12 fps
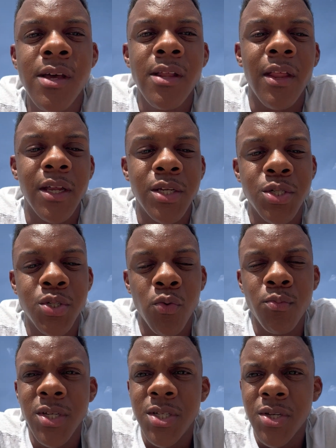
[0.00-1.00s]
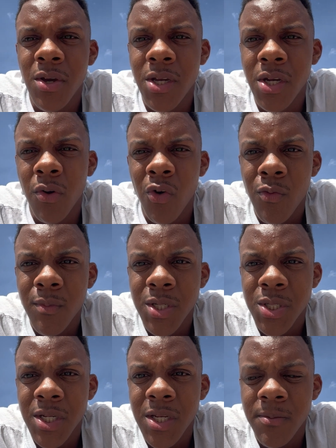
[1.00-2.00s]
Like, just don't be stuck in your room and
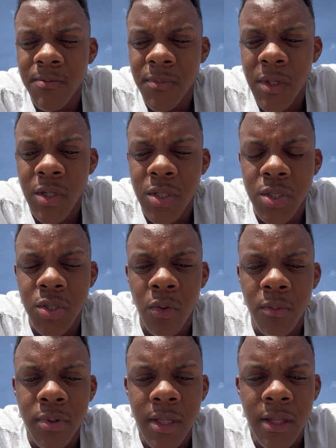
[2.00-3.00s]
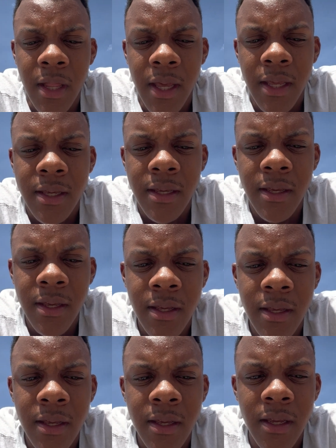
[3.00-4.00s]
shit. And just don't be like,
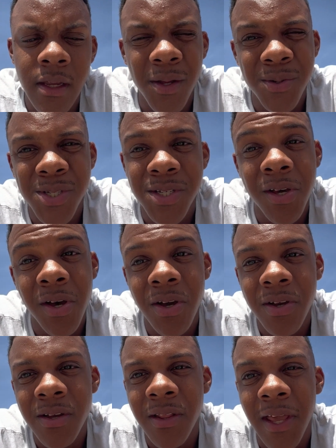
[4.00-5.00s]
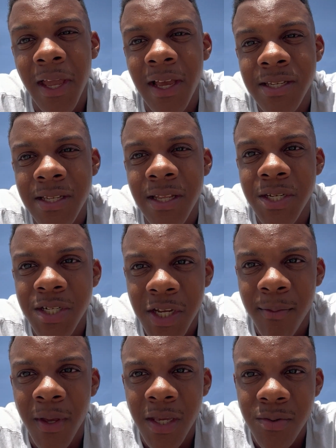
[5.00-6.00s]
you know, stuck. Like, isolation
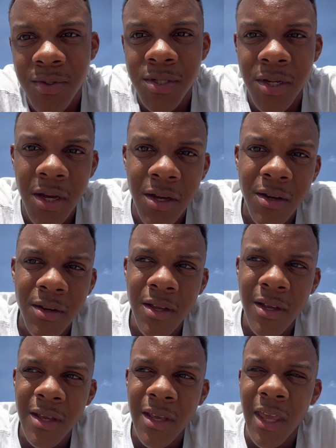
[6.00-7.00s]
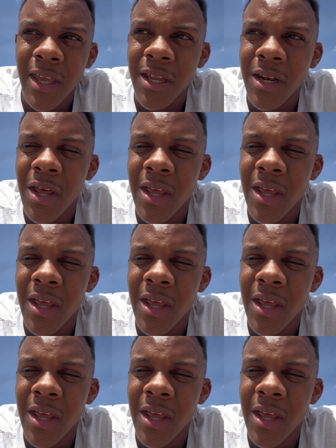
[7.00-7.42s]
can make you stuck. It can